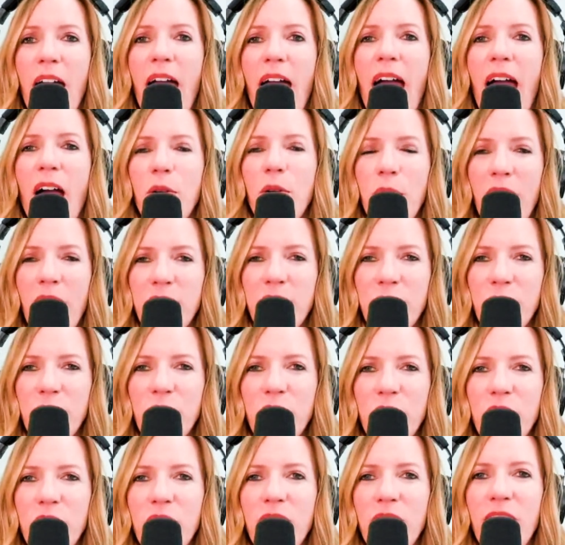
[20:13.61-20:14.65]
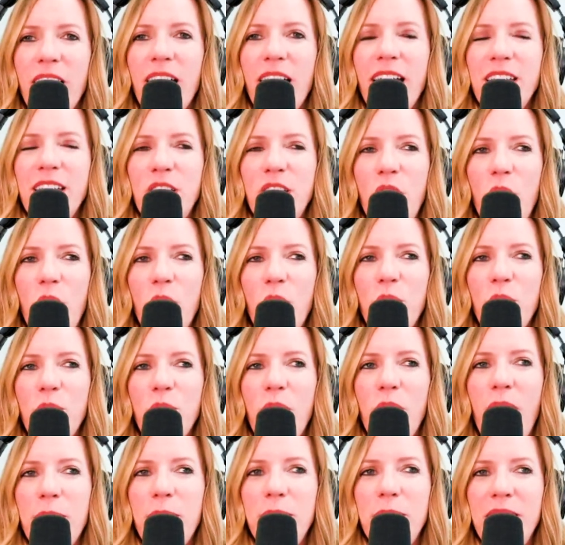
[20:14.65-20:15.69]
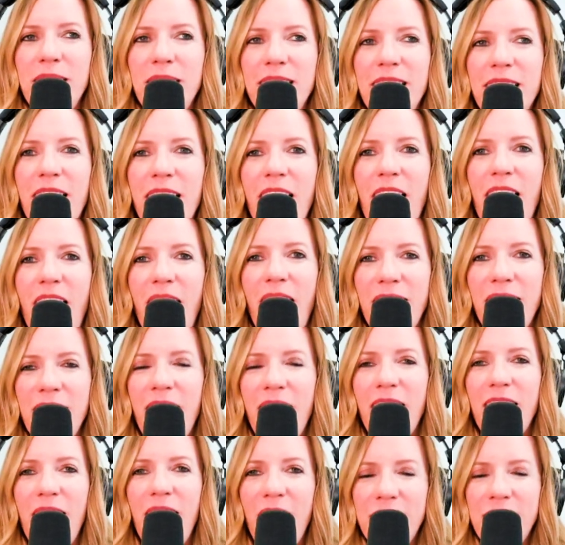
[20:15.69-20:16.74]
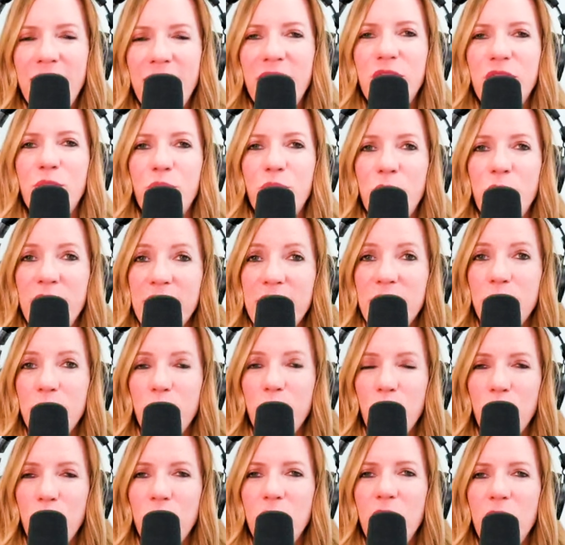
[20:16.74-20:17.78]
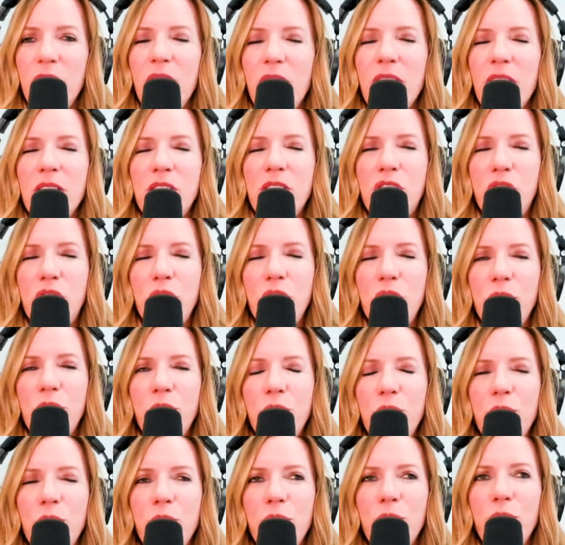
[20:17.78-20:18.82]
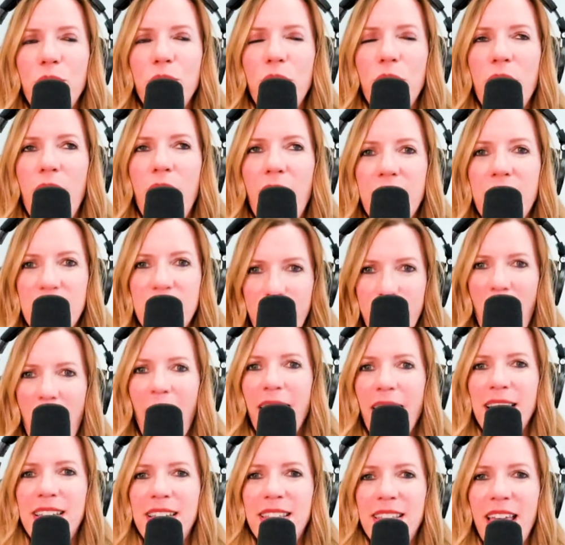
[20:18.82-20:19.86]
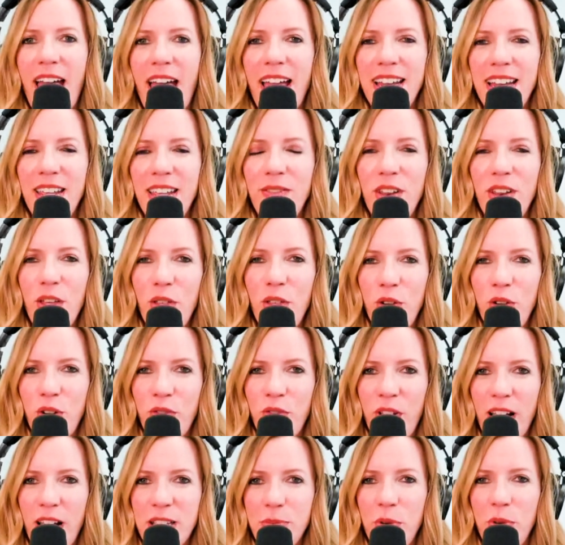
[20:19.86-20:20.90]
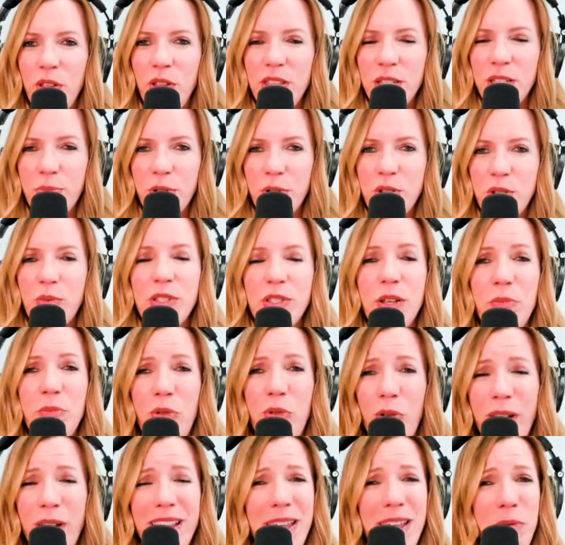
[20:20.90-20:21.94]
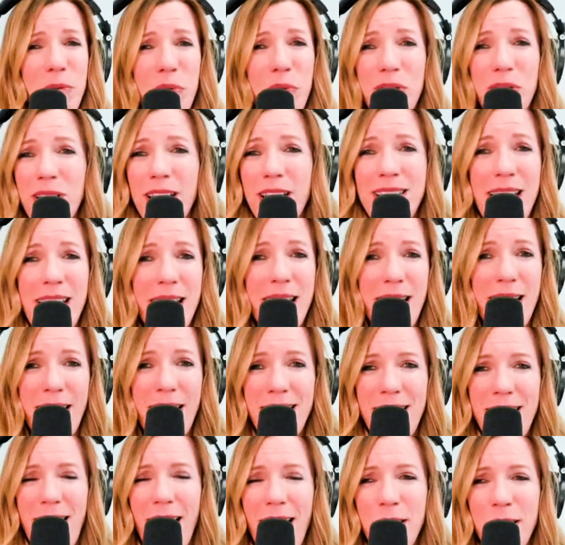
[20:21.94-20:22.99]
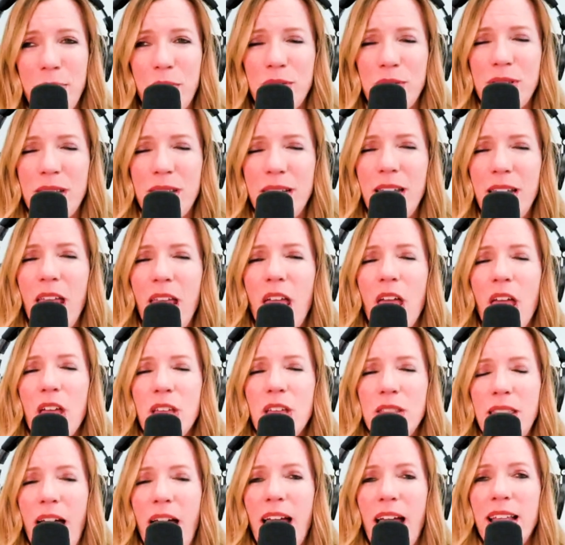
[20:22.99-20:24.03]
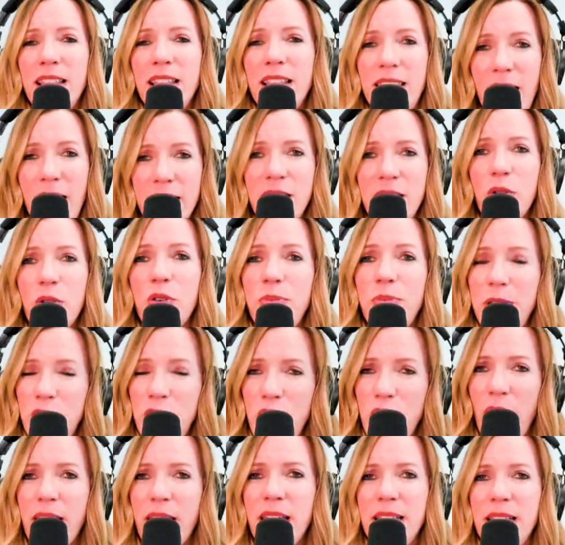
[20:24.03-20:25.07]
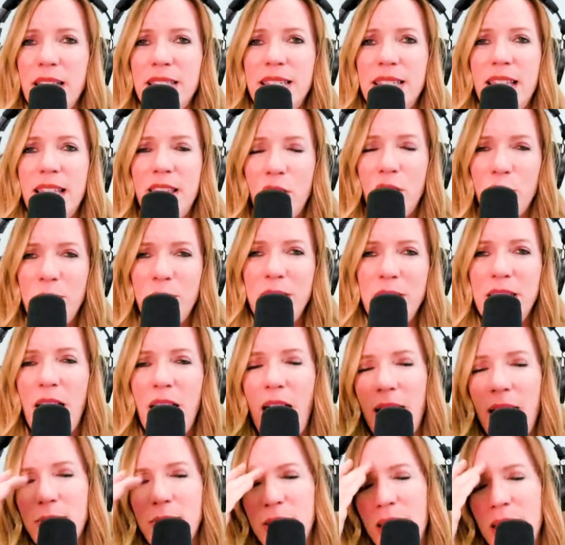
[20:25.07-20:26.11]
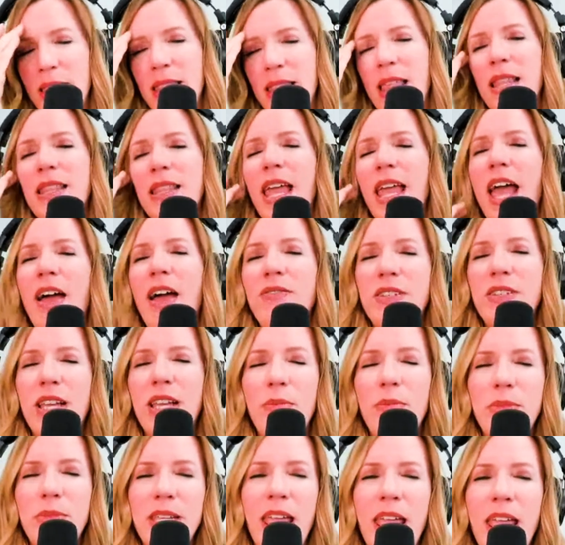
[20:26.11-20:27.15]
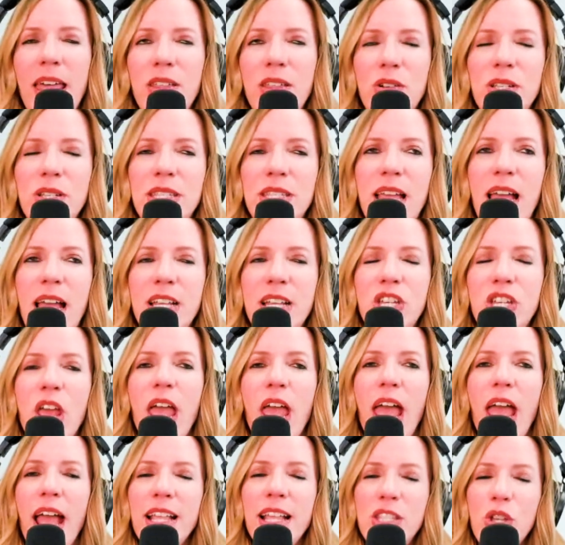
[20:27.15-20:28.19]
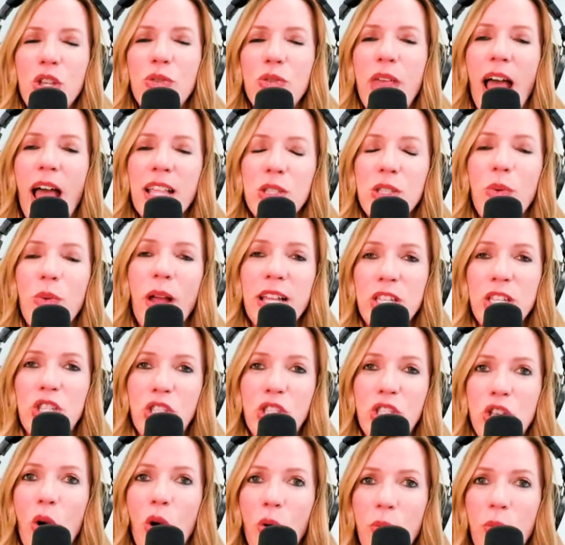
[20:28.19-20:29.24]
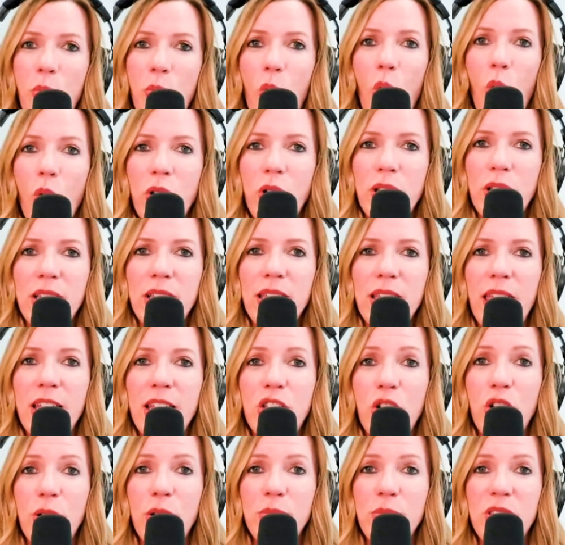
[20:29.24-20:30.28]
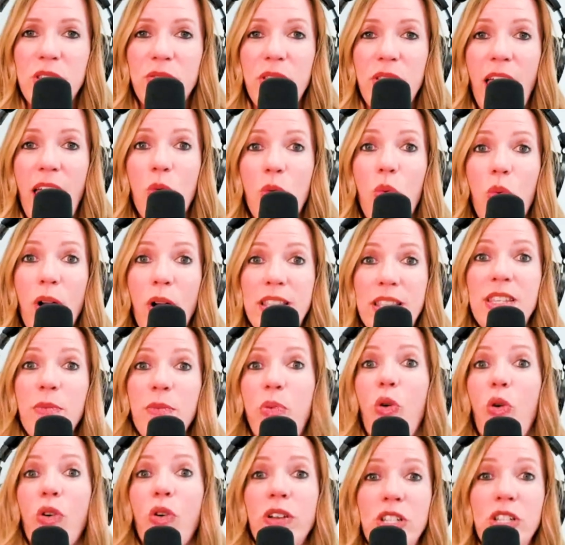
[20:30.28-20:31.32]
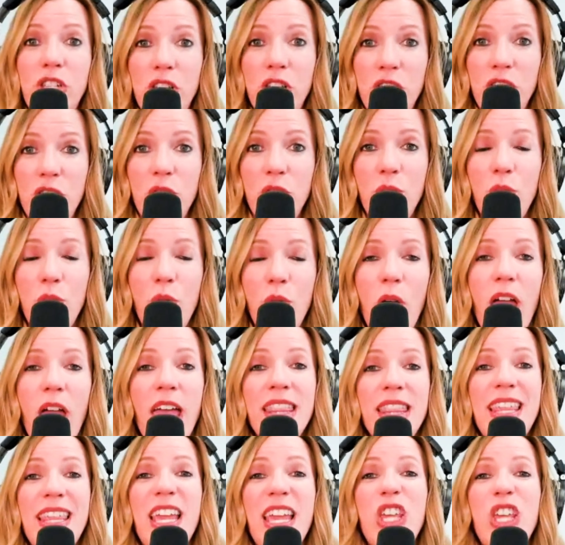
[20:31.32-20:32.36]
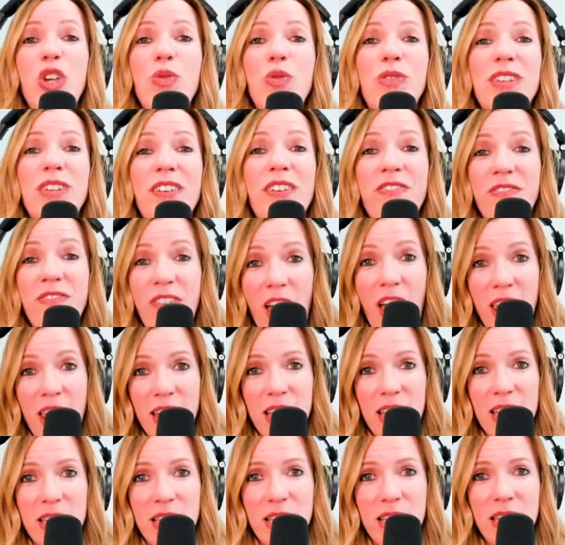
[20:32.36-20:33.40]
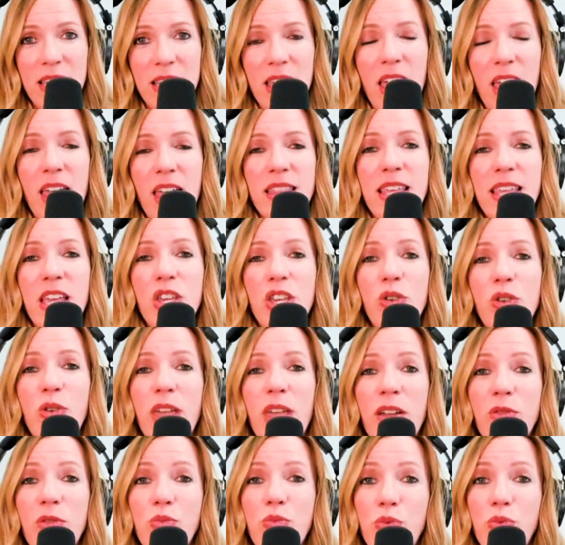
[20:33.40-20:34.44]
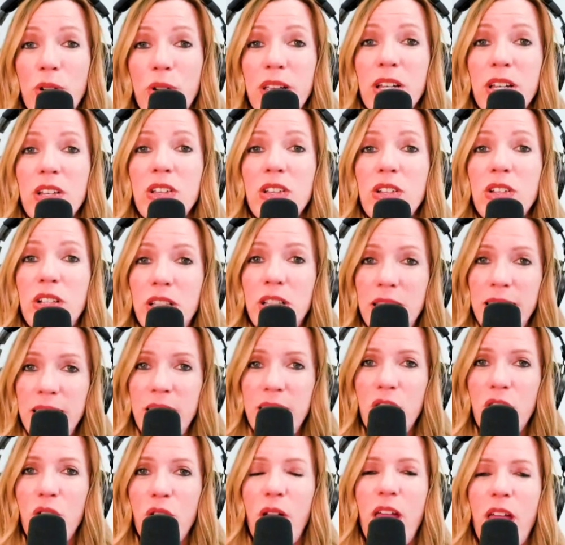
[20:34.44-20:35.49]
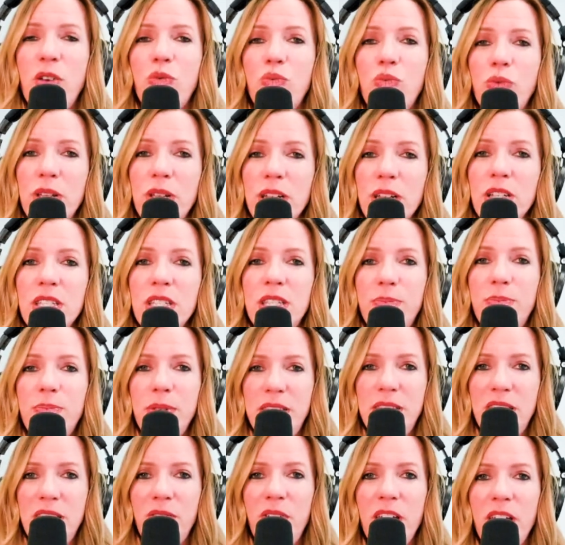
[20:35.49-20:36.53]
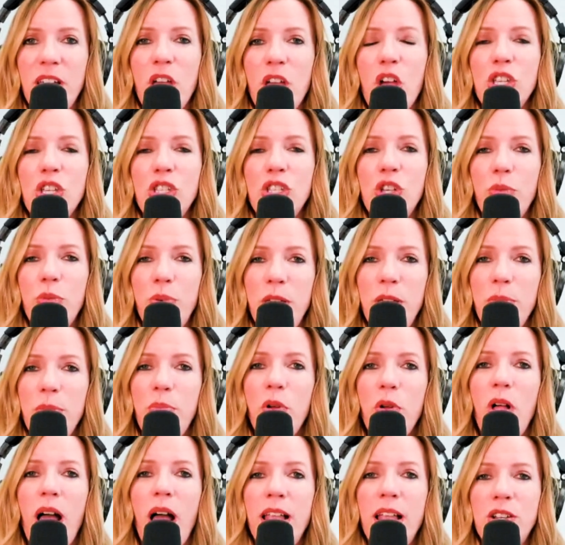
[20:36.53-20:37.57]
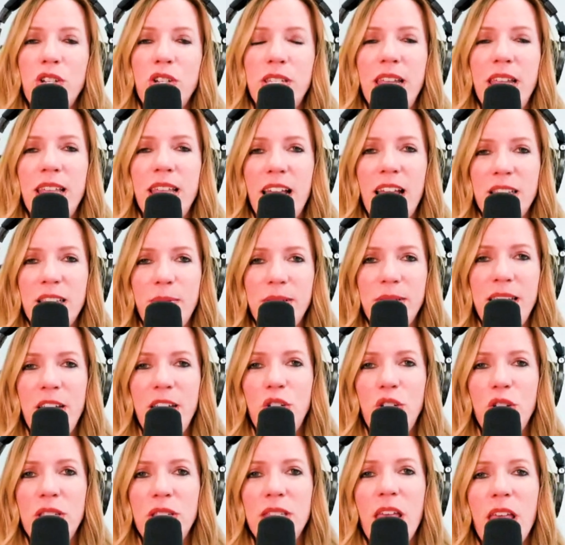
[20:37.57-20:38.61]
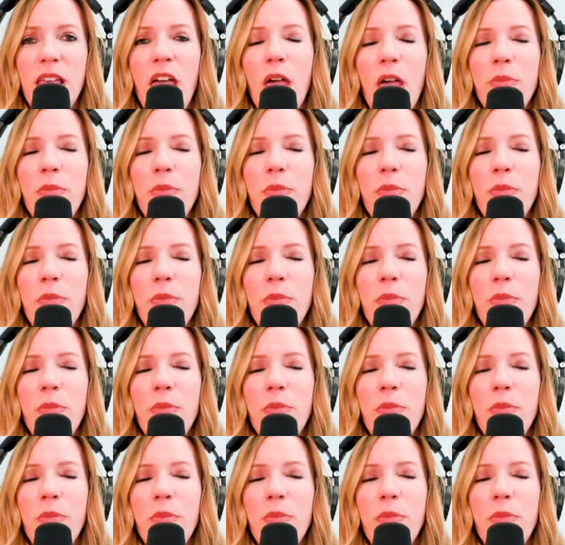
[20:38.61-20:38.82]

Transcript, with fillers: However, you know, I mean, I think it's reasonable to expect that even though you're flexible, this person was an employee, they weren't a 1099 person, that there would be check-ins, that there would be times that they have to come together and such. And so that's why it's so important in terms of like, what's important to you, that you define it, that you get real clear and real specific, so people understand the expectations.